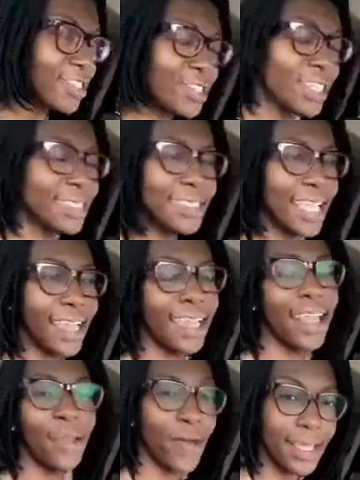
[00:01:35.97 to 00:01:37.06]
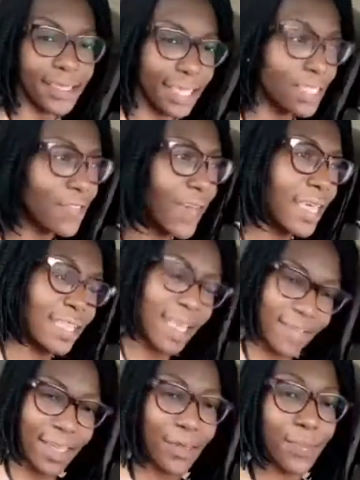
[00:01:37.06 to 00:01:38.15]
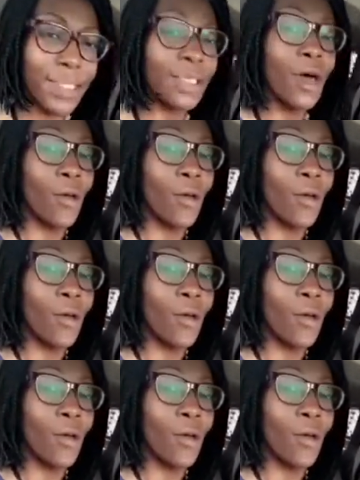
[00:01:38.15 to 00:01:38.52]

she couldn't stand it. Anyways, I just fucking love Incubus.